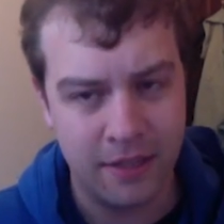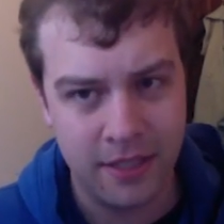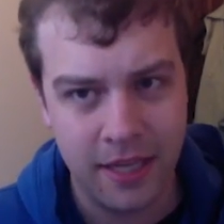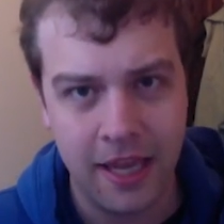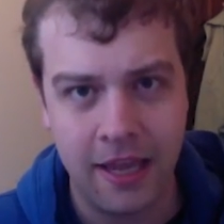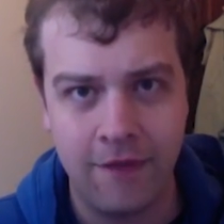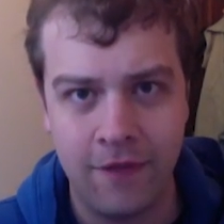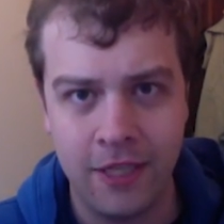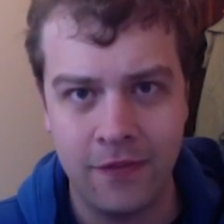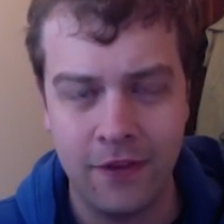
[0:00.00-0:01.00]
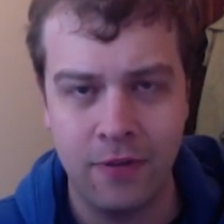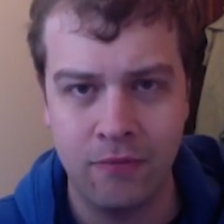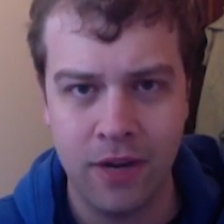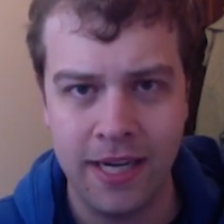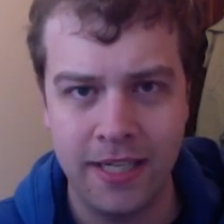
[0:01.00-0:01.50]
see if this
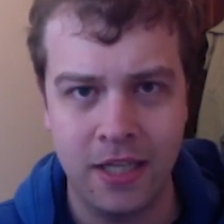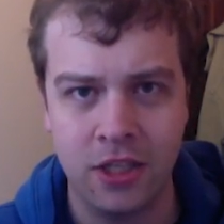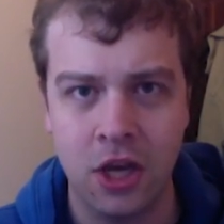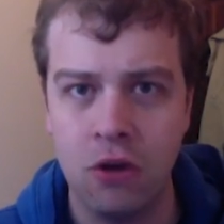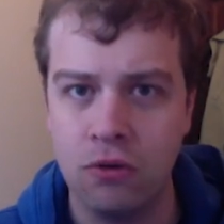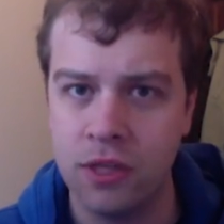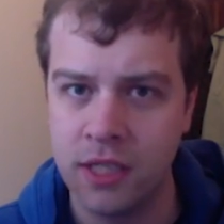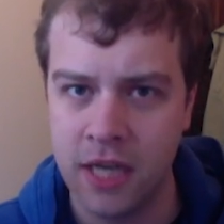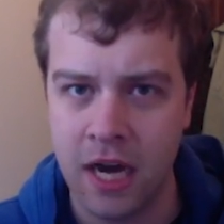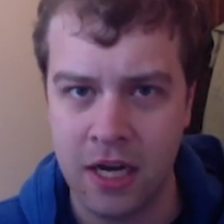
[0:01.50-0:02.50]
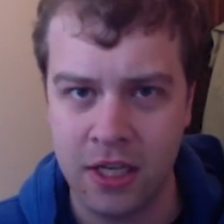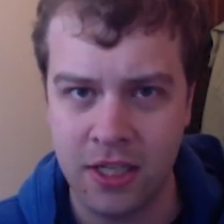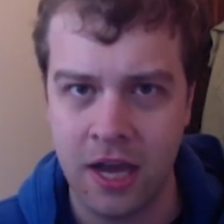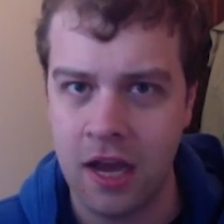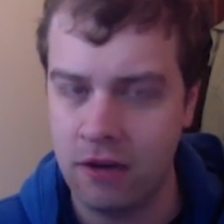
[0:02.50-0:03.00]
film really does go to the dark
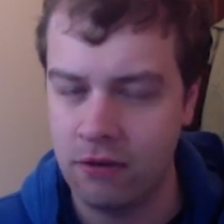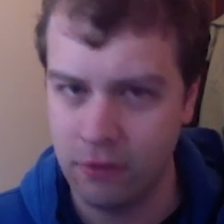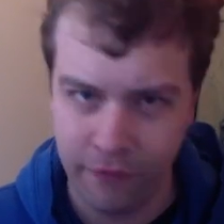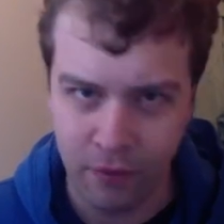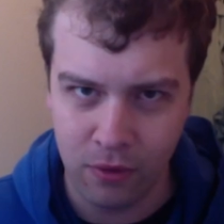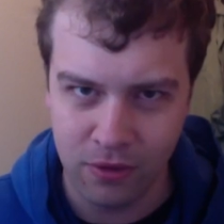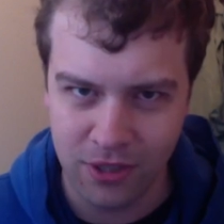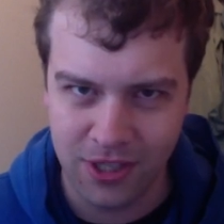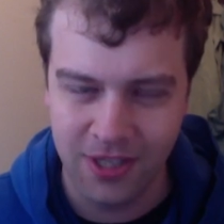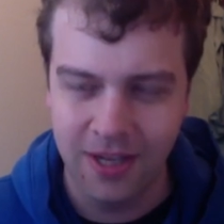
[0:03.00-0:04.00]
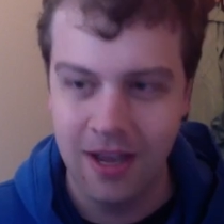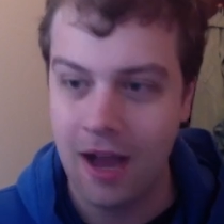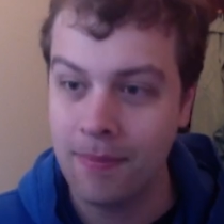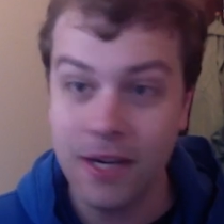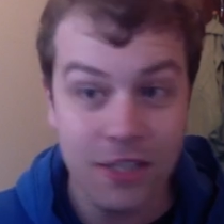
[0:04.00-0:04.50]
side of the force.
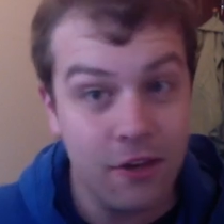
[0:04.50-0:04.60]
I'm going to do